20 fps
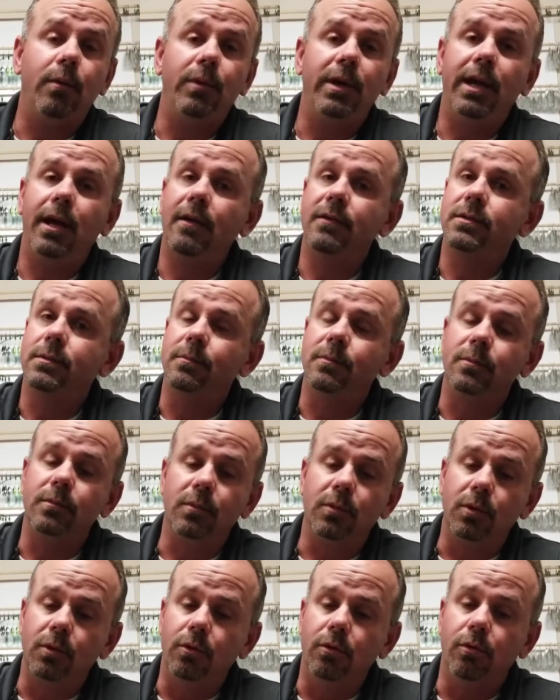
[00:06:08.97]
We have some
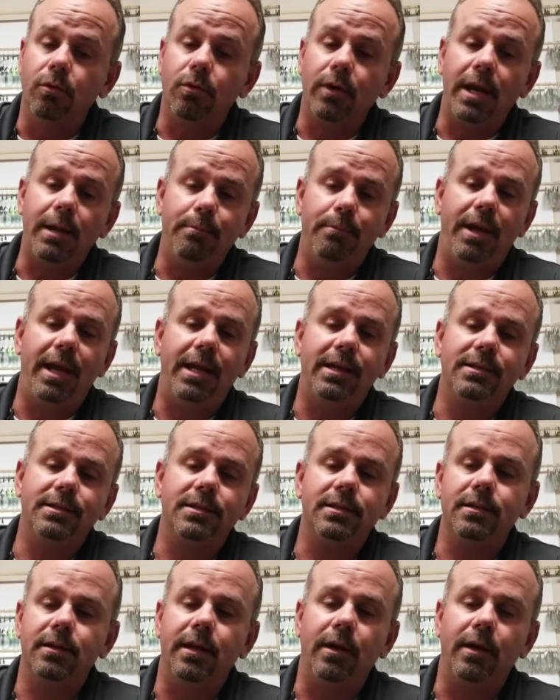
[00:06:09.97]
great baits